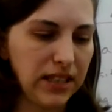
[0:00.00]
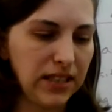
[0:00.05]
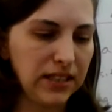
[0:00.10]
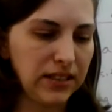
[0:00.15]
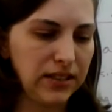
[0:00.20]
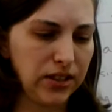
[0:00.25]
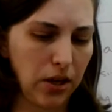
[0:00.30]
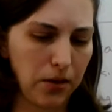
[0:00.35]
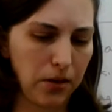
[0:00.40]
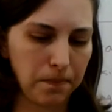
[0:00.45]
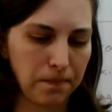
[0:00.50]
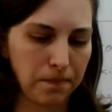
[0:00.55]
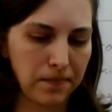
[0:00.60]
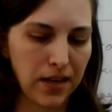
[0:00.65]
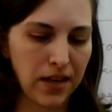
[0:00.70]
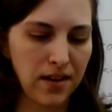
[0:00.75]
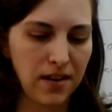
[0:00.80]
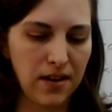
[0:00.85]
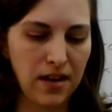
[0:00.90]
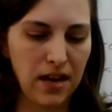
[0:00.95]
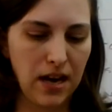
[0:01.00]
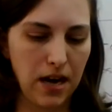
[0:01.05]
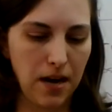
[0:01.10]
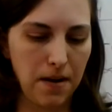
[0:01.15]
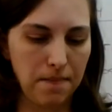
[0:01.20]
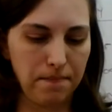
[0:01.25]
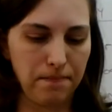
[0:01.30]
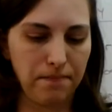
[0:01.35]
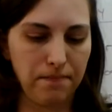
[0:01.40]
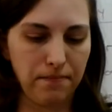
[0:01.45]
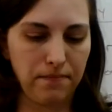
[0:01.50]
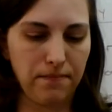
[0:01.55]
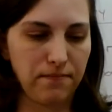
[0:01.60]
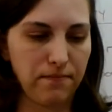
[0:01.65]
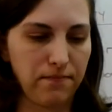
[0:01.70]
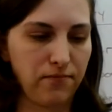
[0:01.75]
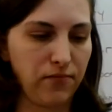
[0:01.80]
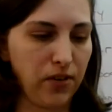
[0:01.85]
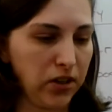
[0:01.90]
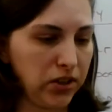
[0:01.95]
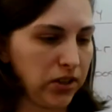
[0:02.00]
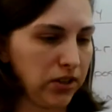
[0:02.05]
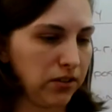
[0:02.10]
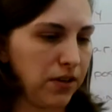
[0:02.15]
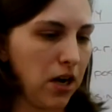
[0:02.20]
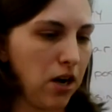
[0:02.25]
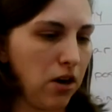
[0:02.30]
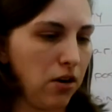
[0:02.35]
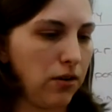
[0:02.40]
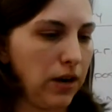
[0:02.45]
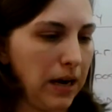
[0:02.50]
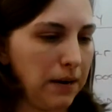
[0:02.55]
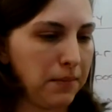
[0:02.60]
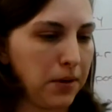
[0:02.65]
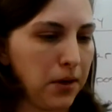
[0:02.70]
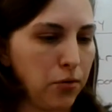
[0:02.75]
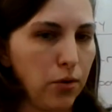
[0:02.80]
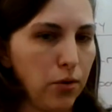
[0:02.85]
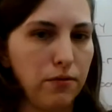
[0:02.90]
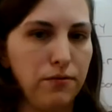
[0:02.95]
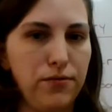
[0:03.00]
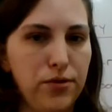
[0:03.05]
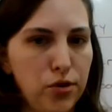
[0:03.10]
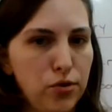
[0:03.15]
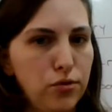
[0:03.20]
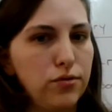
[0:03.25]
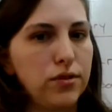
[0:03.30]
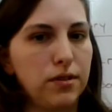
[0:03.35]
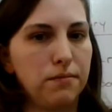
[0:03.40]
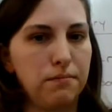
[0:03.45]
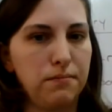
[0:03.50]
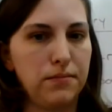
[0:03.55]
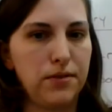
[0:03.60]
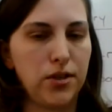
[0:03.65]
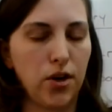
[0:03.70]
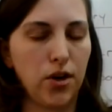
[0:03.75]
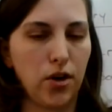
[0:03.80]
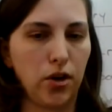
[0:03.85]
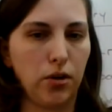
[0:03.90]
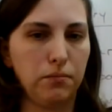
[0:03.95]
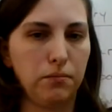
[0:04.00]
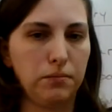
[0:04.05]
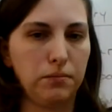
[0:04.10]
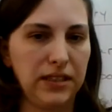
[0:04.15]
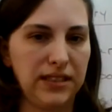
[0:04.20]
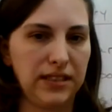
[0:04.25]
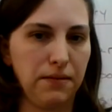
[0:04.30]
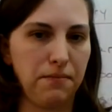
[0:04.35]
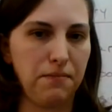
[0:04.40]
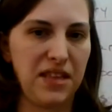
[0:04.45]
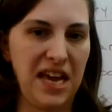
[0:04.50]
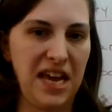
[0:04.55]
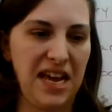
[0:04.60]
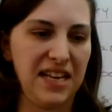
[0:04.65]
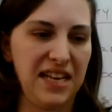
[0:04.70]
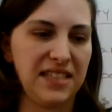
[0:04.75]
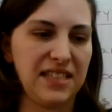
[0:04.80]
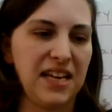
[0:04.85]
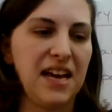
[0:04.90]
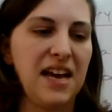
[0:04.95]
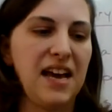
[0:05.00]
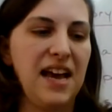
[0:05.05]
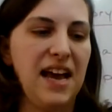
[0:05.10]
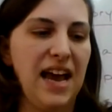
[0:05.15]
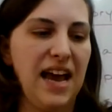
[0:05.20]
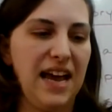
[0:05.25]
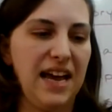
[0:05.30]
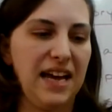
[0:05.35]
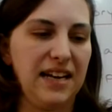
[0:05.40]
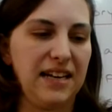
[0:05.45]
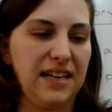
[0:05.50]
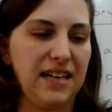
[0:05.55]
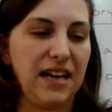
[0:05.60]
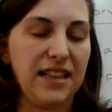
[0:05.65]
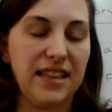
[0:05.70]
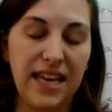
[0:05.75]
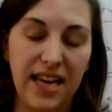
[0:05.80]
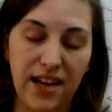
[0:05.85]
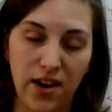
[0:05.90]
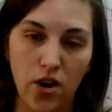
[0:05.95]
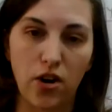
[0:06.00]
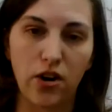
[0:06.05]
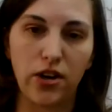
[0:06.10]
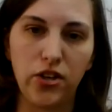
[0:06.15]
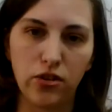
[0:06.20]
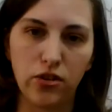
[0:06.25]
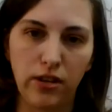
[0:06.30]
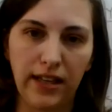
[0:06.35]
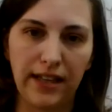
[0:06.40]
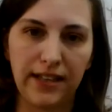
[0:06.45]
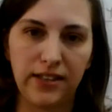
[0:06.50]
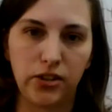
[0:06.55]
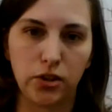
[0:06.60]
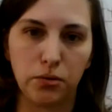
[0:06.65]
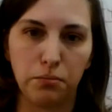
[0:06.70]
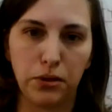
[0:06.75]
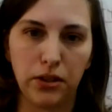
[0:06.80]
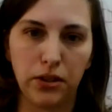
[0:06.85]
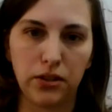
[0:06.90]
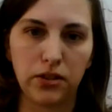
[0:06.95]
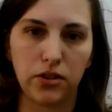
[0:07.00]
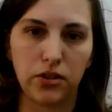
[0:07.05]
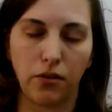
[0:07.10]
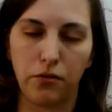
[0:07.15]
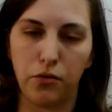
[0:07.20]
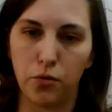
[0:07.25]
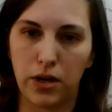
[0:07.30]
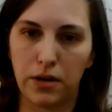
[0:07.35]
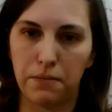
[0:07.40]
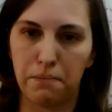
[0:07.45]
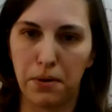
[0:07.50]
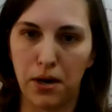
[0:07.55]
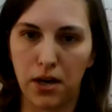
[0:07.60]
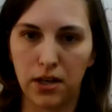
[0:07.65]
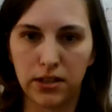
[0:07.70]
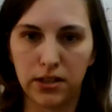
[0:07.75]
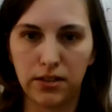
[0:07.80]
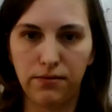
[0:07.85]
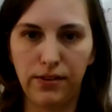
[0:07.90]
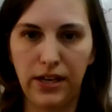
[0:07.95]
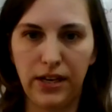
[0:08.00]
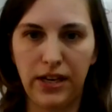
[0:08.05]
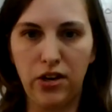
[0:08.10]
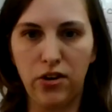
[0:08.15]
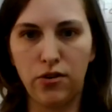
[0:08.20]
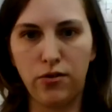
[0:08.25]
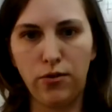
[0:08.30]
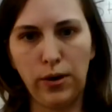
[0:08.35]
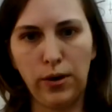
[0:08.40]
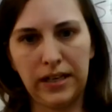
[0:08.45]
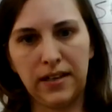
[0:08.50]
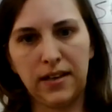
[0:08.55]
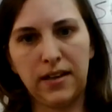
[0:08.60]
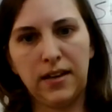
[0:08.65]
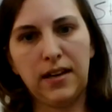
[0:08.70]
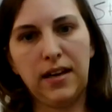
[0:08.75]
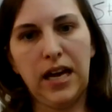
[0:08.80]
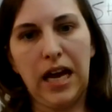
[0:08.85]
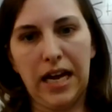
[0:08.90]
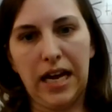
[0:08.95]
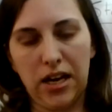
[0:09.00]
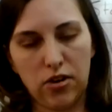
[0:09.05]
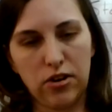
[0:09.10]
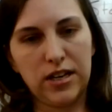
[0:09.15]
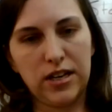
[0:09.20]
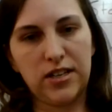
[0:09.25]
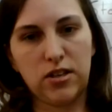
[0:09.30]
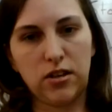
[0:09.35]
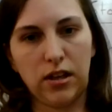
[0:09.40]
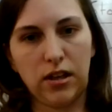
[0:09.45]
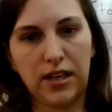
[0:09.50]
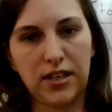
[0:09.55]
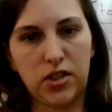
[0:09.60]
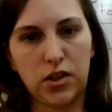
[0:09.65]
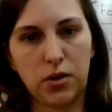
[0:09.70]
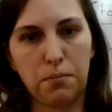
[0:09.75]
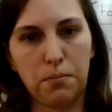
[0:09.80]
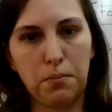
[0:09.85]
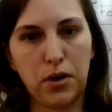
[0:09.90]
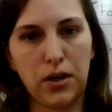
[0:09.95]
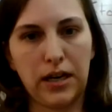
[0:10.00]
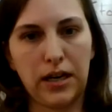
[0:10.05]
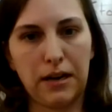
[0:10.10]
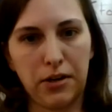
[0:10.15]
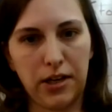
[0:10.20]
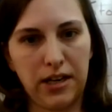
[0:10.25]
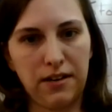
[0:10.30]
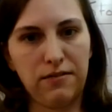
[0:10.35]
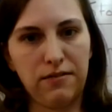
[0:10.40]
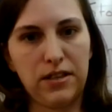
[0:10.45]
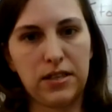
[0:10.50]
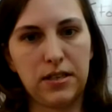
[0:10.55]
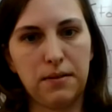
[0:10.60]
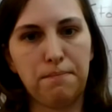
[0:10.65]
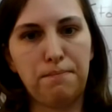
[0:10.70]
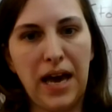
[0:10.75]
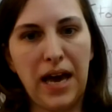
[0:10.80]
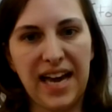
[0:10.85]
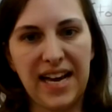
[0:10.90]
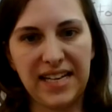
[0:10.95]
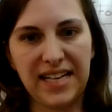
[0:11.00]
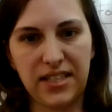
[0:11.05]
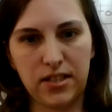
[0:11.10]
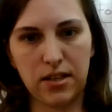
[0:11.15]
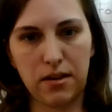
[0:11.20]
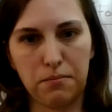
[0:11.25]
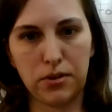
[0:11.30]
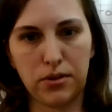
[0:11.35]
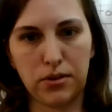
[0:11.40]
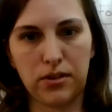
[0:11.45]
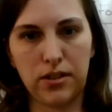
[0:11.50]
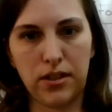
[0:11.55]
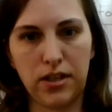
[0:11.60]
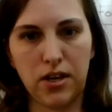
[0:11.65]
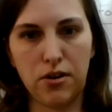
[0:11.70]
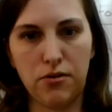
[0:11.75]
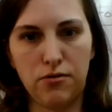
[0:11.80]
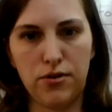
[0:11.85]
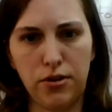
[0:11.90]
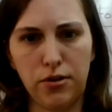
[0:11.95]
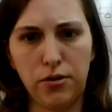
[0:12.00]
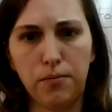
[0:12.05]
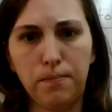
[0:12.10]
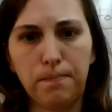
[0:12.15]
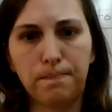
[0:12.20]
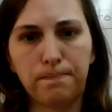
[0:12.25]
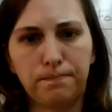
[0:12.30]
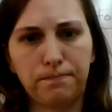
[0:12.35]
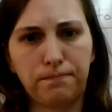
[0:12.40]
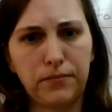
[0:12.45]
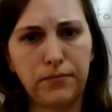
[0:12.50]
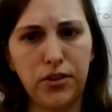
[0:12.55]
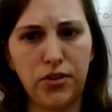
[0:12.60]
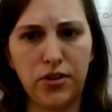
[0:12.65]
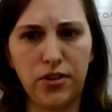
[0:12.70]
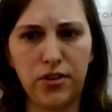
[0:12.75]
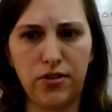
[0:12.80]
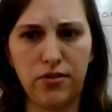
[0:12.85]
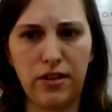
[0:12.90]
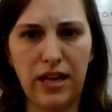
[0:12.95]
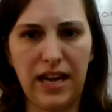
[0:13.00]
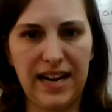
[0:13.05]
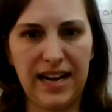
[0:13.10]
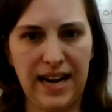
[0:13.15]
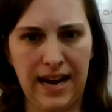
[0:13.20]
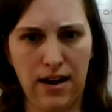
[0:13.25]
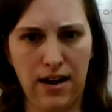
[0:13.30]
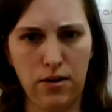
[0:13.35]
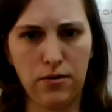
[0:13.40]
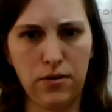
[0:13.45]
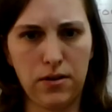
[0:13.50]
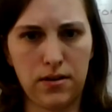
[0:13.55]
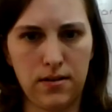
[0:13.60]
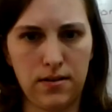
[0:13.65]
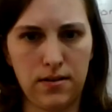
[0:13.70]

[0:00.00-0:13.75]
So, um, first of all, I'm going to review some terms and some things, and uh, they are in your literature book. So if you want to pause the video and, and go get your literature book, I'll give you some page numbers to go to. You can do that now.